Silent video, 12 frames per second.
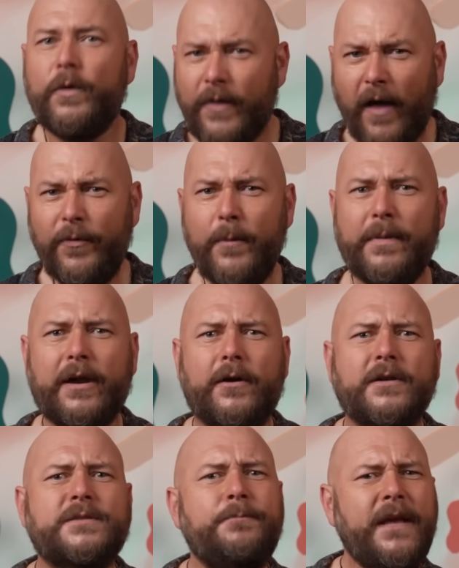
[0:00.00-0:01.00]
Without the
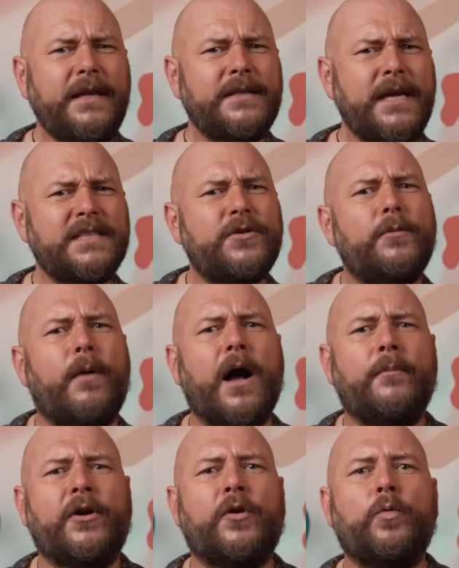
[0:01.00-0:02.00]
mirrors, Pictet's
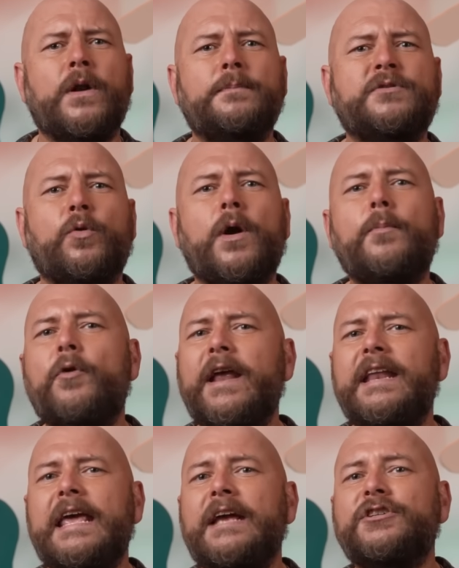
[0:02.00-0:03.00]
thermometer would absorb
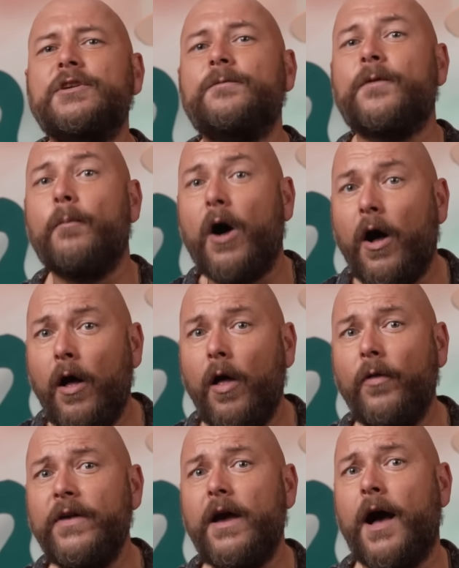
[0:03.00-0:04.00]
radiation from
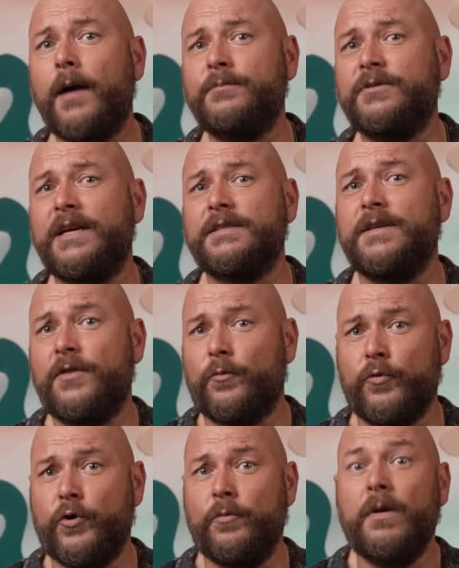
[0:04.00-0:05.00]
all the objects in the
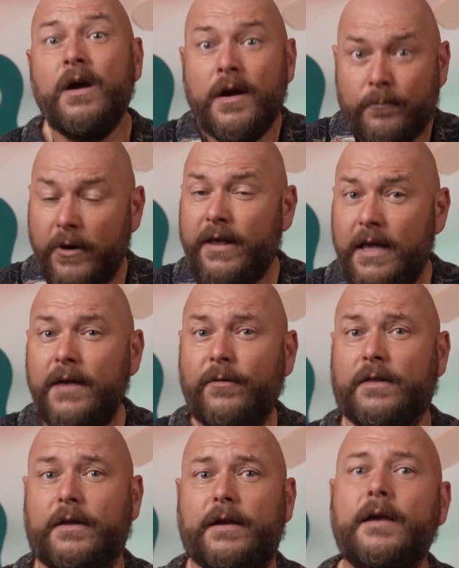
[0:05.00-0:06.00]
room pretty
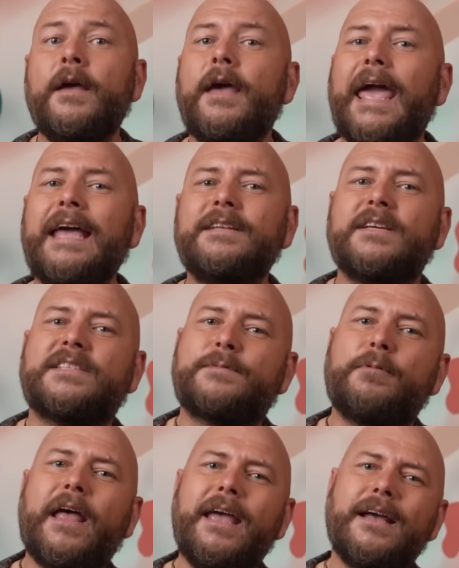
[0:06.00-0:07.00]
evenly and
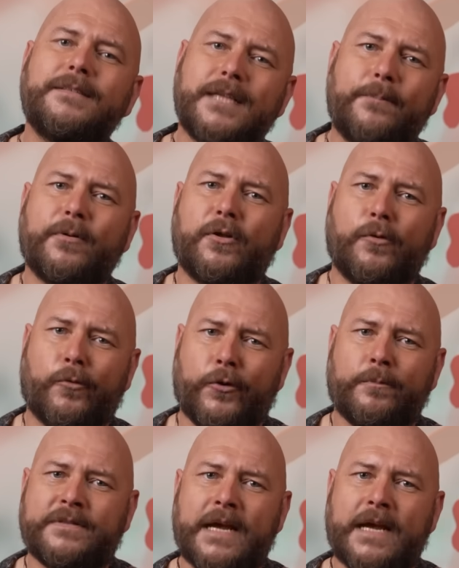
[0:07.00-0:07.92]
display a typical room